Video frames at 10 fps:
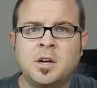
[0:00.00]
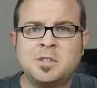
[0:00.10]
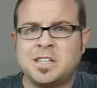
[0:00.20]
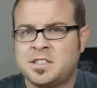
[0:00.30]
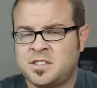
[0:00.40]

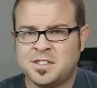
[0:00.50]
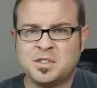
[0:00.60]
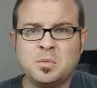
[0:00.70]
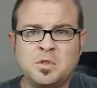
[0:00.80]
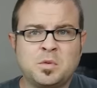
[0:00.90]
which I just
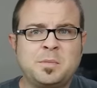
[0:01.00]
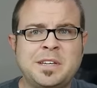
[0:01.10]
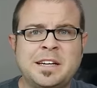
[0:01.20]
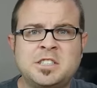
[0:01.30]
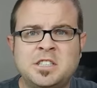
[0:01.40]
assumed would
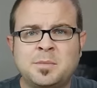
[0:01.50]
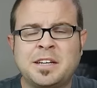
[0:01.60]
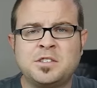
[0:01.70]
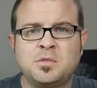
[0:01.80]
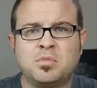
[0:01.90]
be H D M
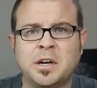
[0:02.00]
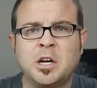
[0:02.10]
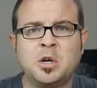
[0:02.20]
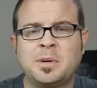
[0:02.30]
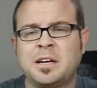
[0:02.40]
I two point
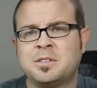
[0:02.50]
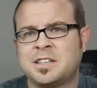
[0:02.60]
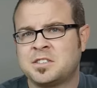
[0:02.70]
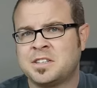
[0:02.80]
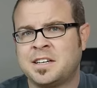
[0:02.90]
oh, but I was
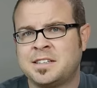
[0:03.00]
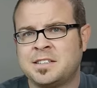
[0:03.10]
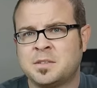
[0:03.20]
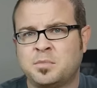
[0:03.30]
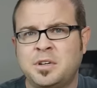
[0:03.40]
actually kind of
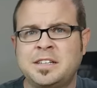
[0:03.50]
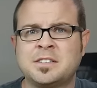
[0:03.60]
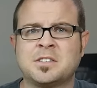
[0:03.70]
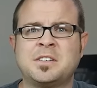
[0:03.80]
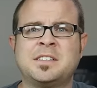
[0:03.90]
disappointed
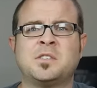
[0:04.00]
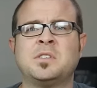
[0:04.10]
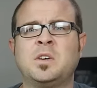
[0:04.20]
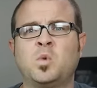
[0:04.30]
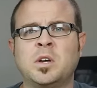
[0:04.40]
to learn is
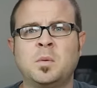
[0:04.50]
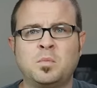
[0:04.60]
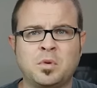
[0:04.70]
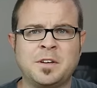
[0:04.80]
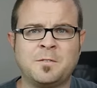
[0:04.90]
only one
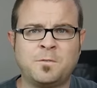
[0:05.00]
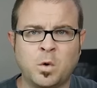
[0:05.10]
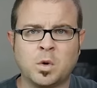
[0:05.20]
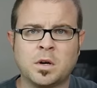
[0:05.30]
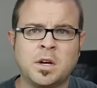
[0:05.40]
point
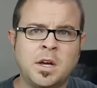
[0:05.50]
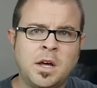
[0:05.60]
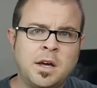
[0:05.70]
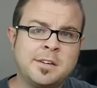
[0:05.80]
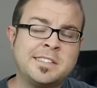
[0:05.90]
four.
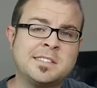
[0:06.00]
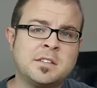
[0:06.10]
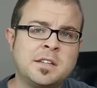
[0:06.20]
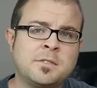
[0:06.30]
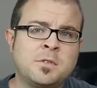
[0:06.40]
You can
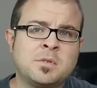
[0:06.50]
still get the full